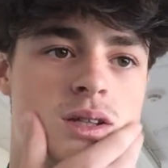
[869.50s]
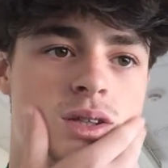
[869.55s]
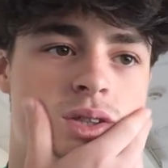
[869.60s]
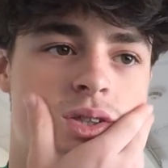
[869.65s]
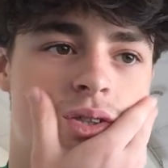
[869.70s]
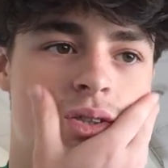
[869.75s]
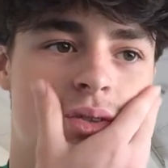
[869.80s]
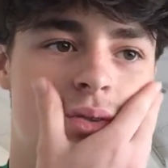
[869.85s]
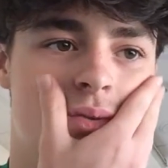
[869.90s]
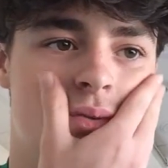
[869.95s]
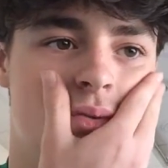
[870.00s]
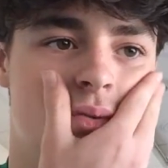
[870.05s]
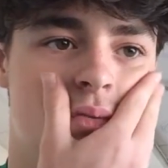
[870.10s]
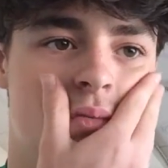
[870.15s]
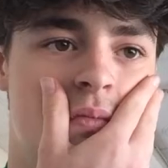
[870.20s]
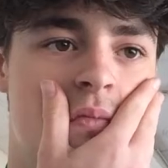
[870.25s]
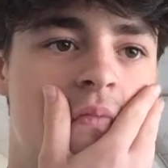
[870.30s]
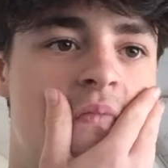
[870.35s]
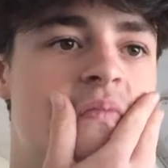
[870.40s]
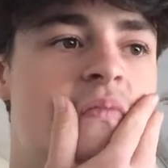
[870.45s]
So,
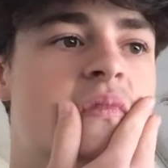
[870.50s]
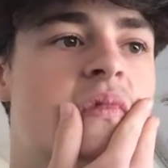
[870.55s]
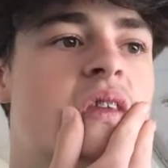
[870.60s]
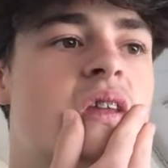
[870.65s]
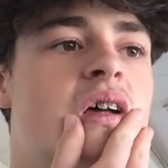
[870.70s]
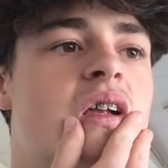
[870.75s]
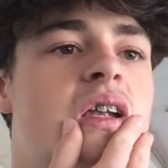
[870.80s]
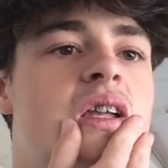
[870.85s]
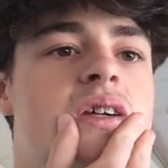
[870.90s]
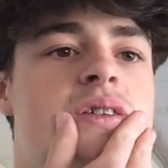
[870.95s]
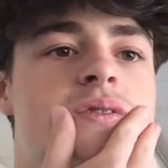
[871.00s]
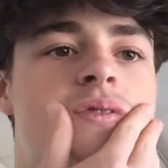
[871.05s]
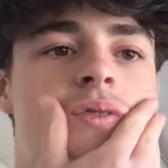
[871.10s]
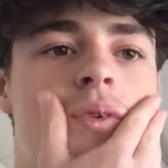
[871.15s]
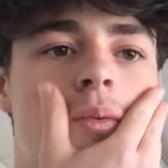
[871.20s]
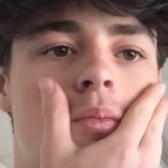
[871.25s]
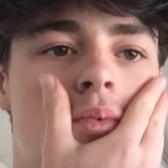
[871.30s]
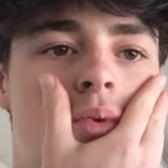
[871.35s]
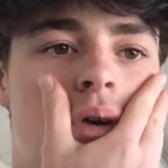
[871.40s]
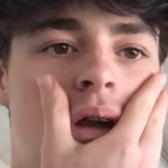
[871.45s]
a lean
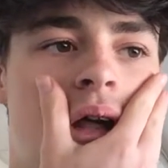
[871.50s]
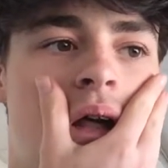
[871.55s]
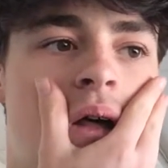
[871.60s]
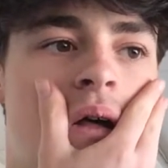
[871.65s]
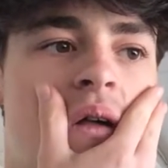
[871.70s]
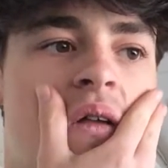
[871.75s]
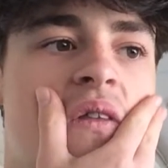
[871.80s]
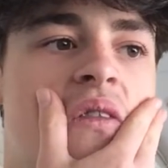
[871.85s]
footballer,